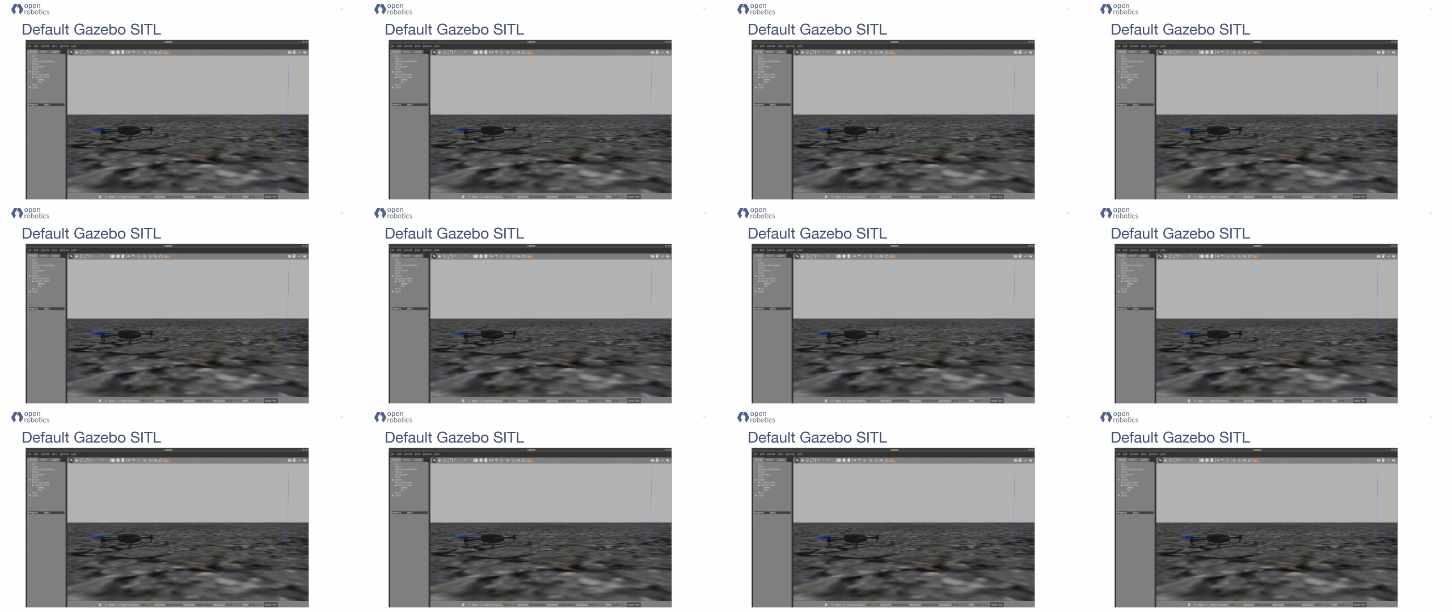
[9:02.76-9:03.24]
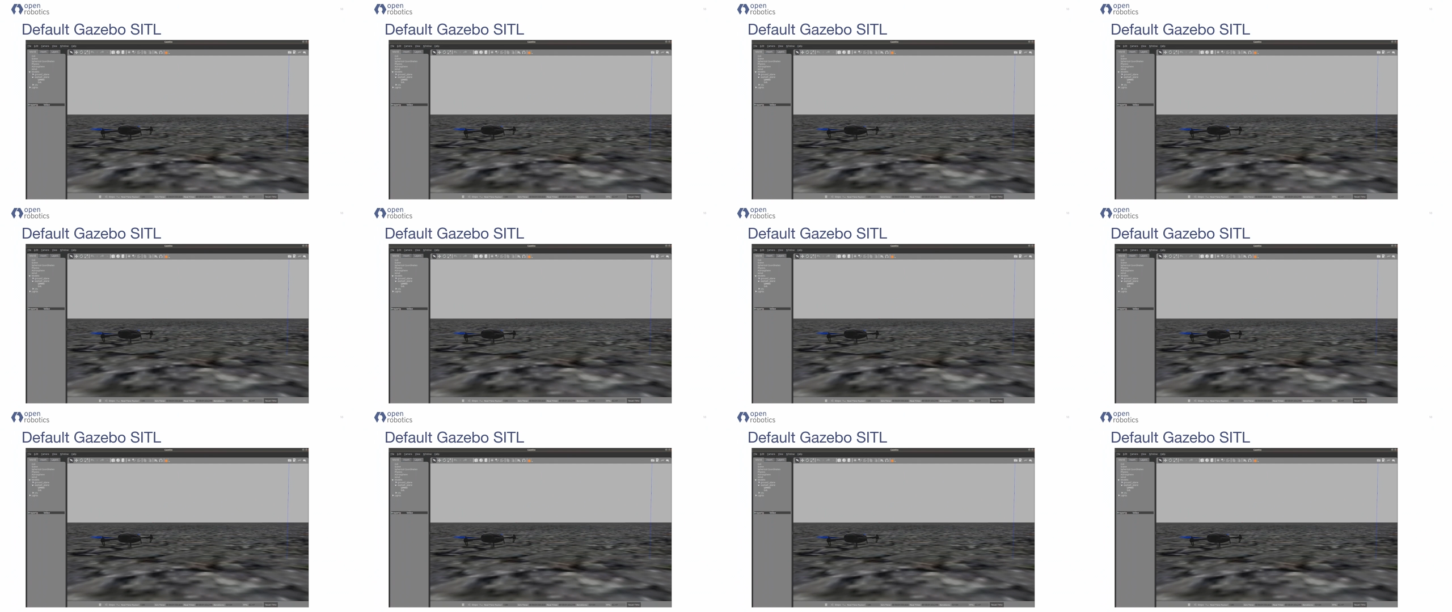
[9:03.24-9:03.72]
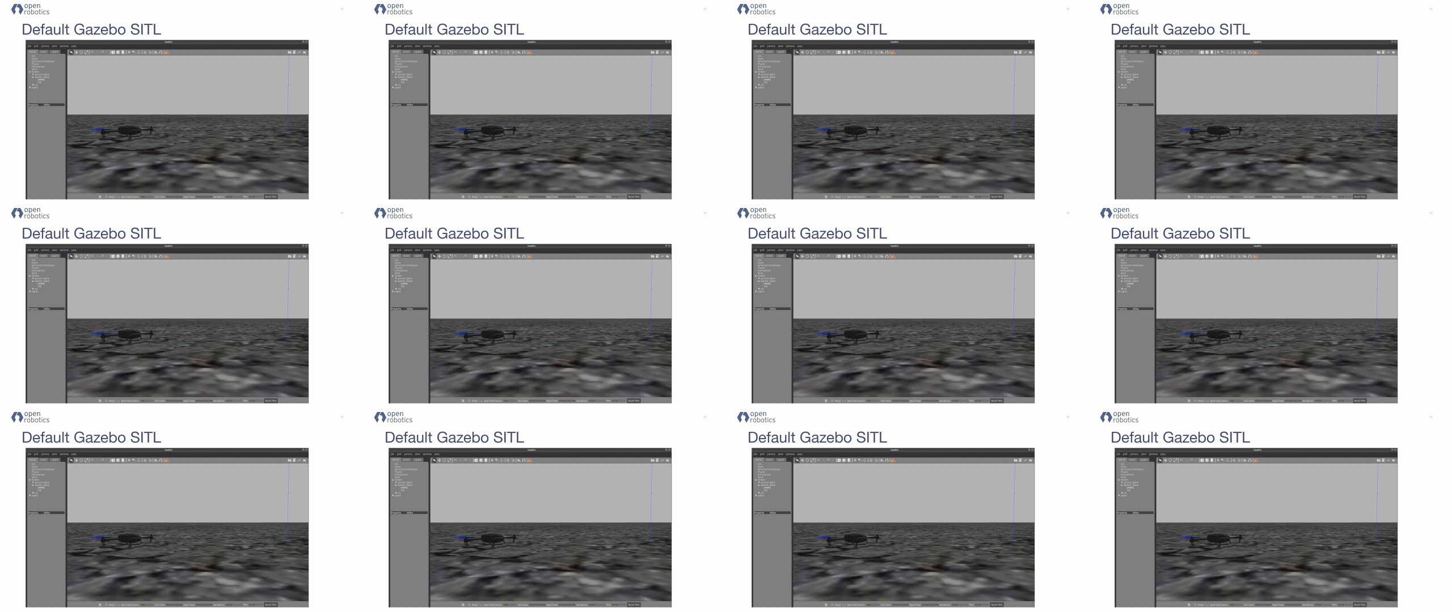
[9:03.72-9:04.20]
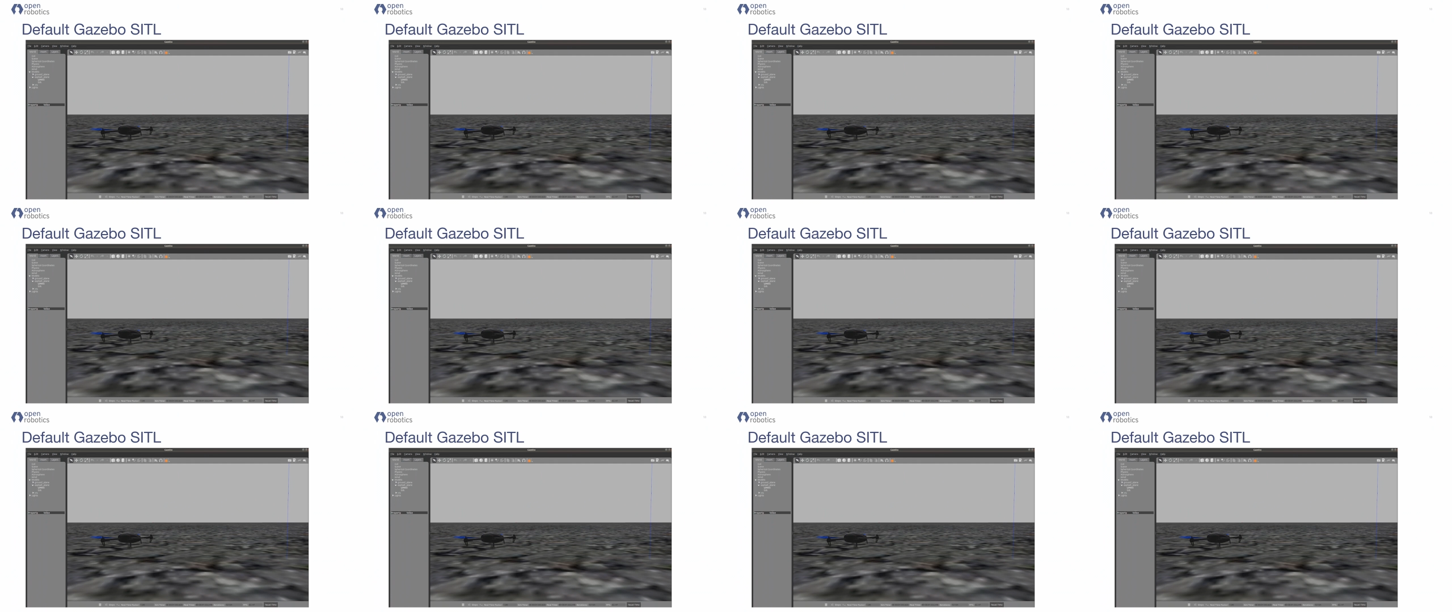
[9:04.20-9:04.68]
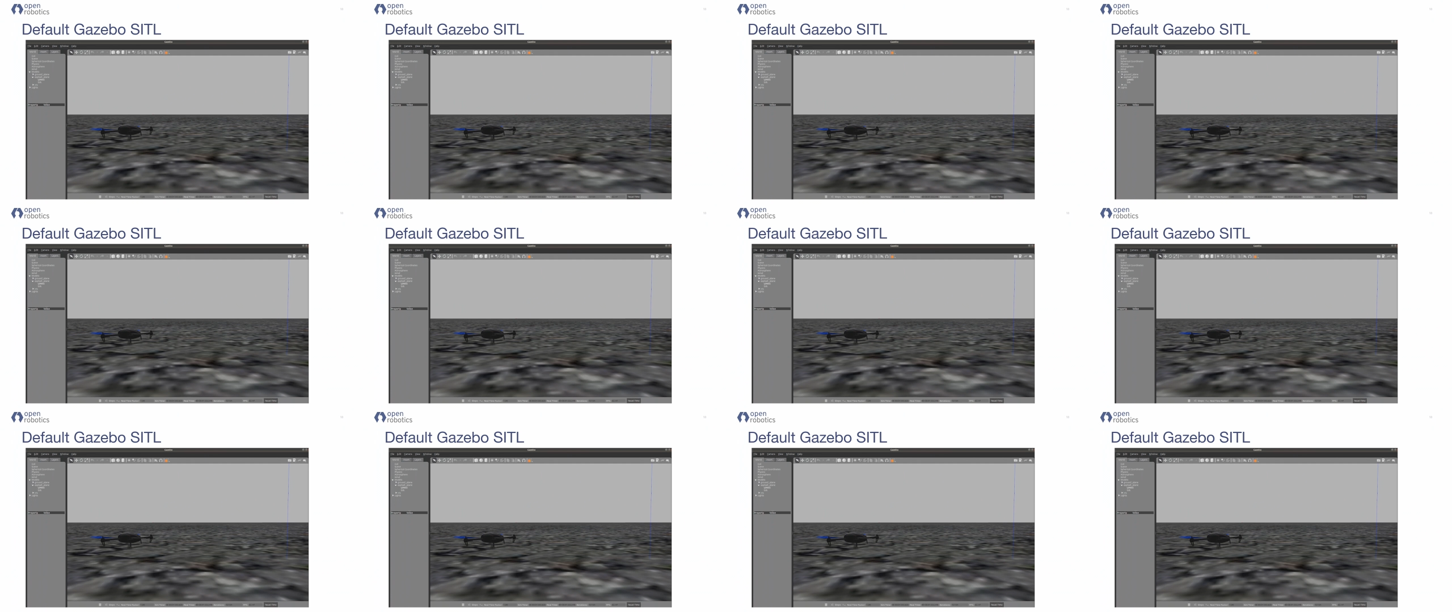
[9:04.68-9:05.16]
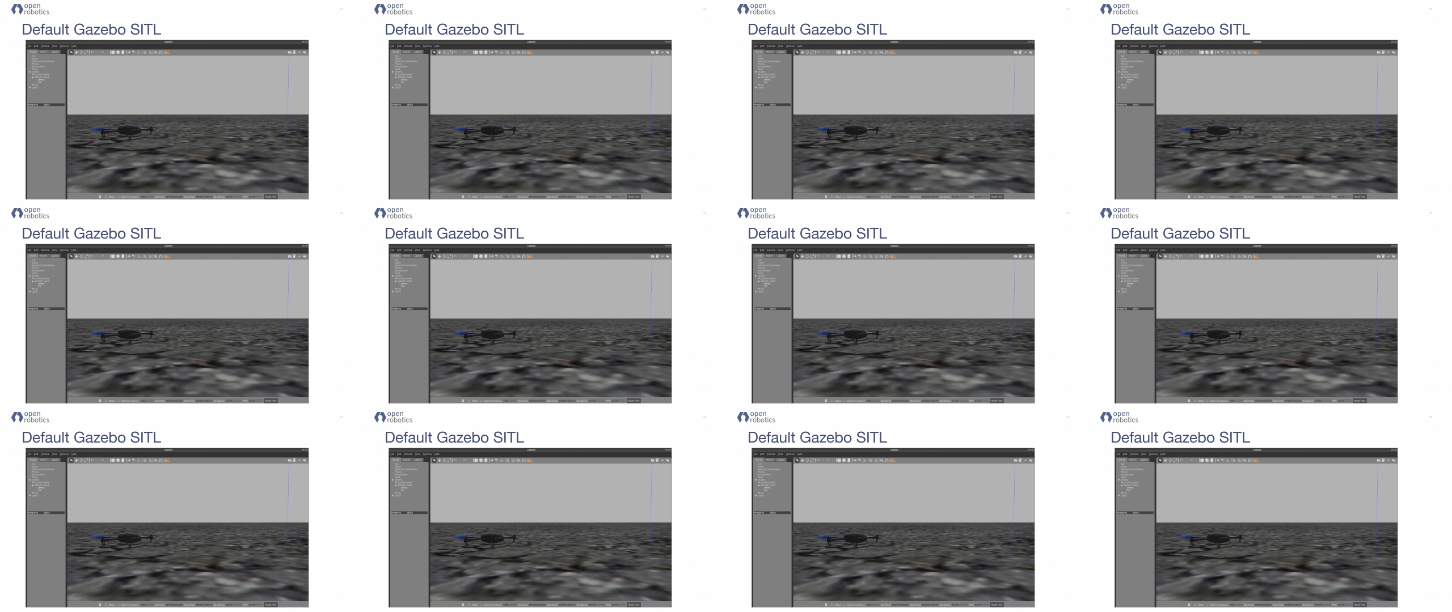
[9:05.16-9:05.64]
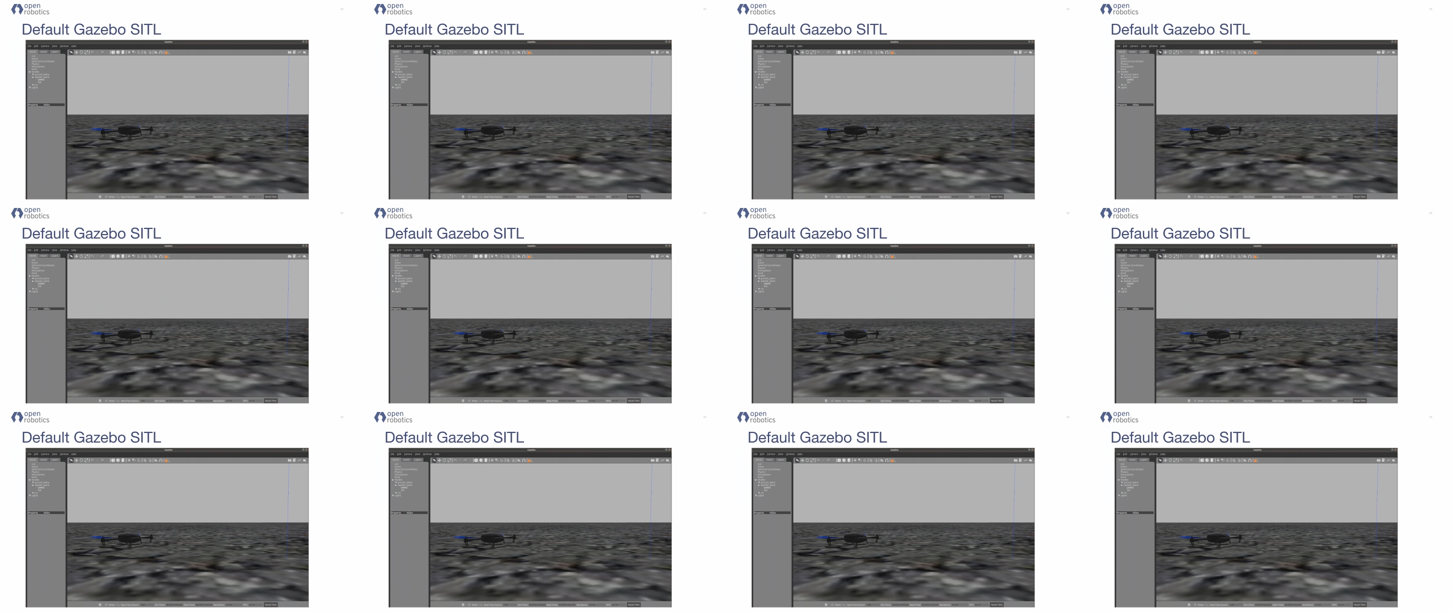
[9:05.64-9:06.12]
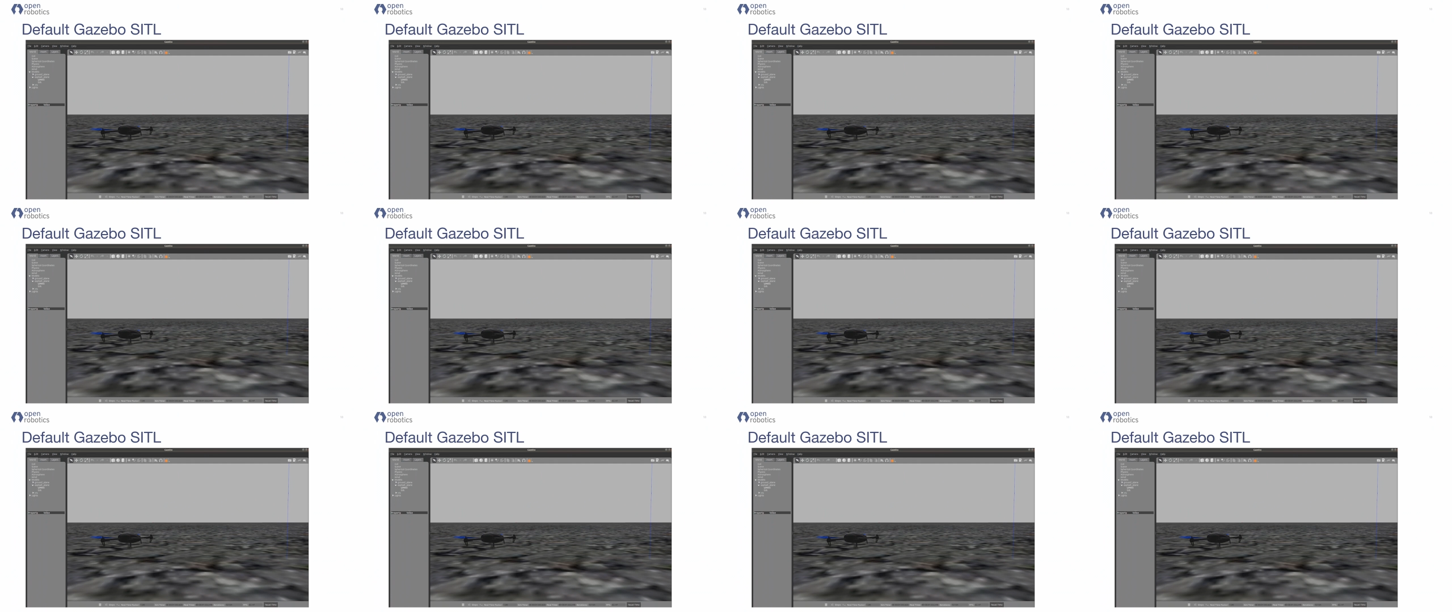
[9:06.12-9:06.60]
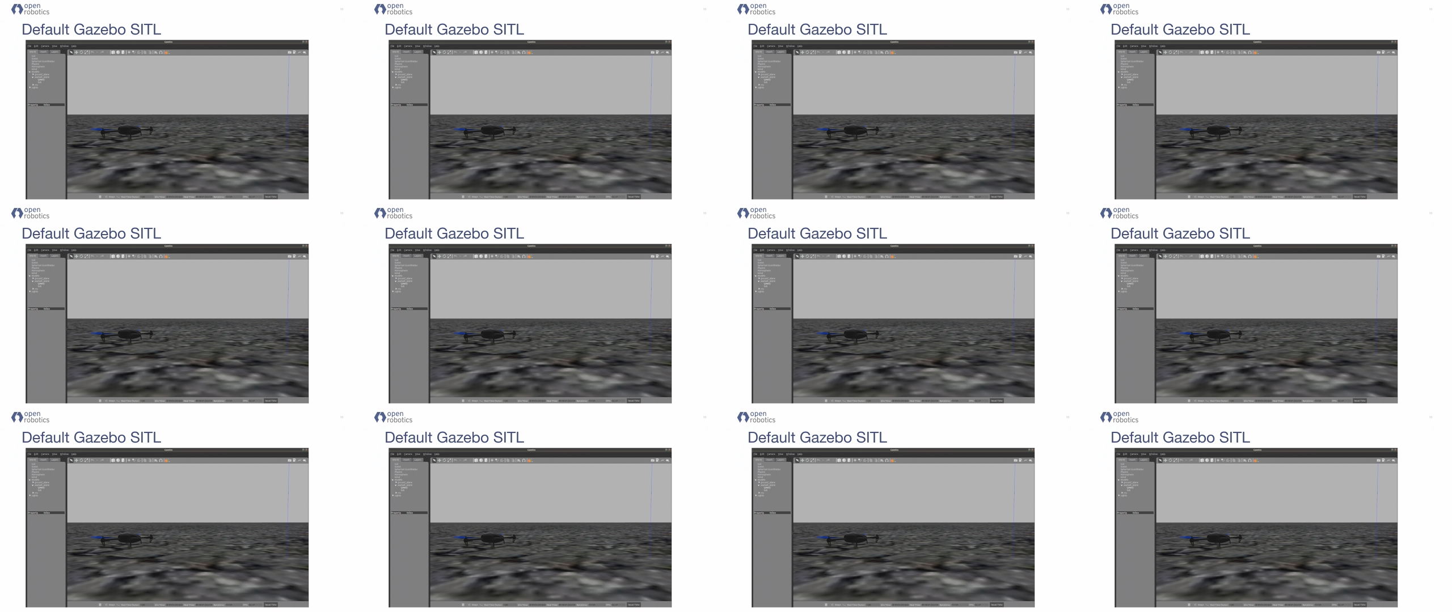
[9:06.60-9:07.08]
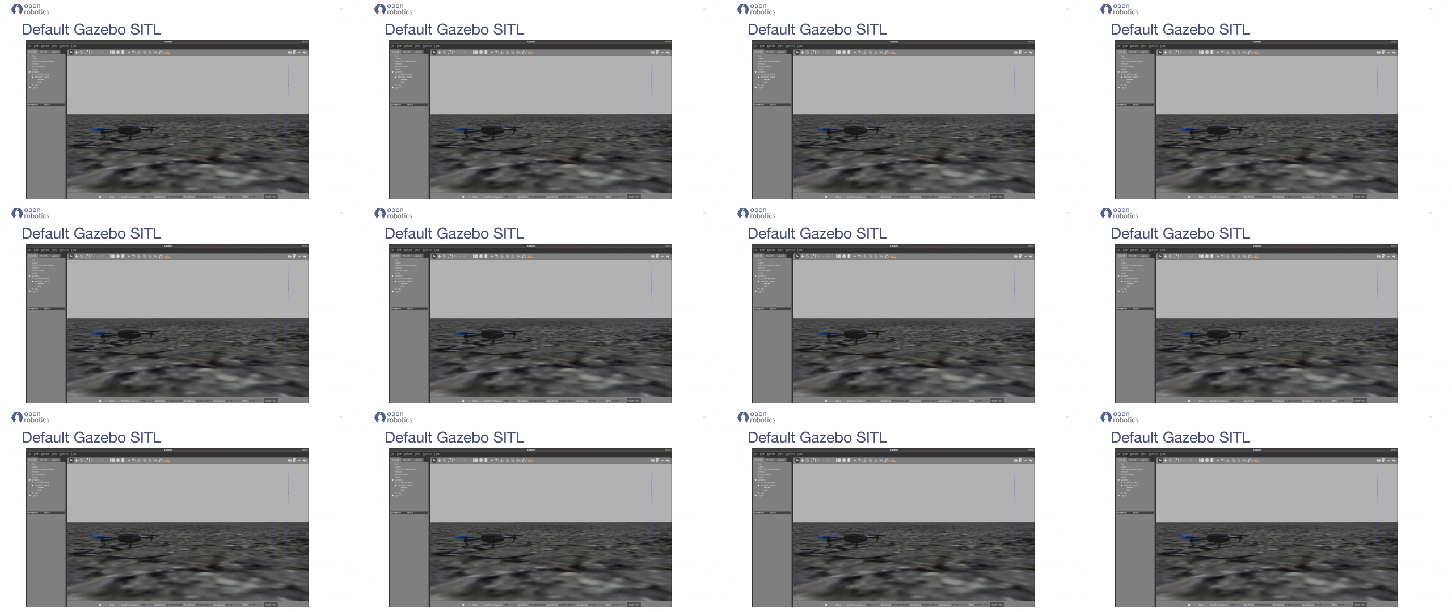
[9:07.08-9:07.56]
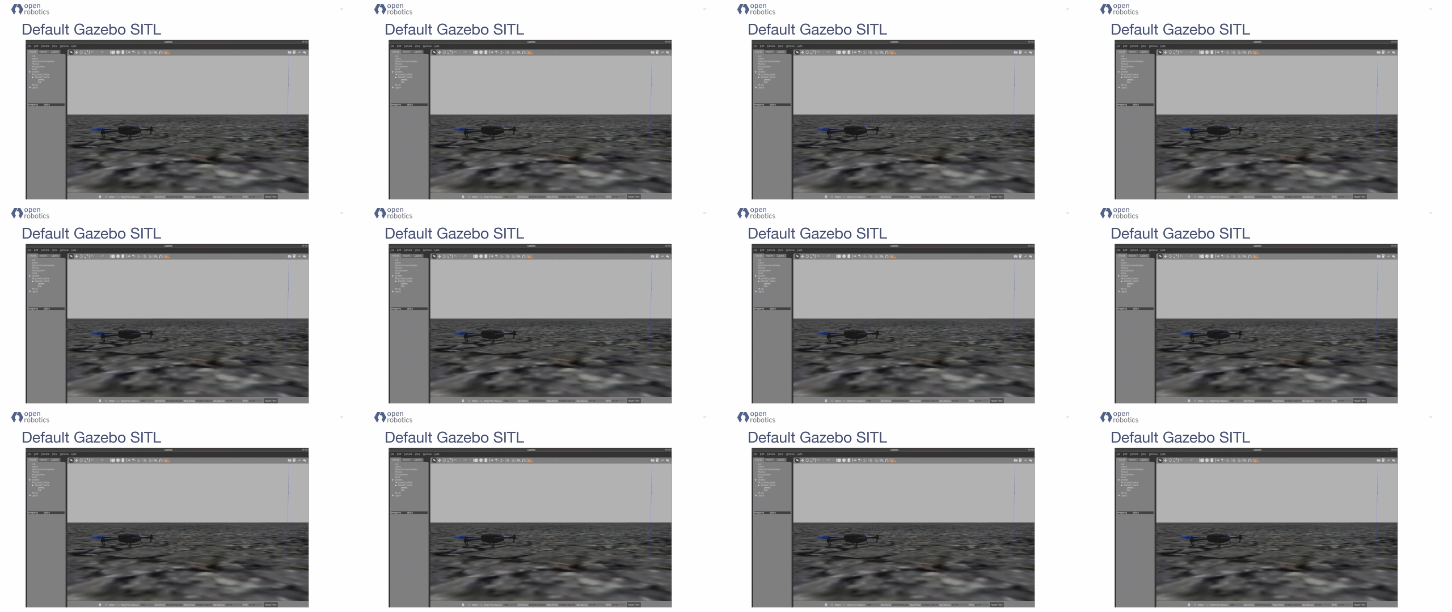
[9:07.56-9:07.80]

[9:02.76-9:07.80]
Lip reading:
No face is visible, so there are no lips to read.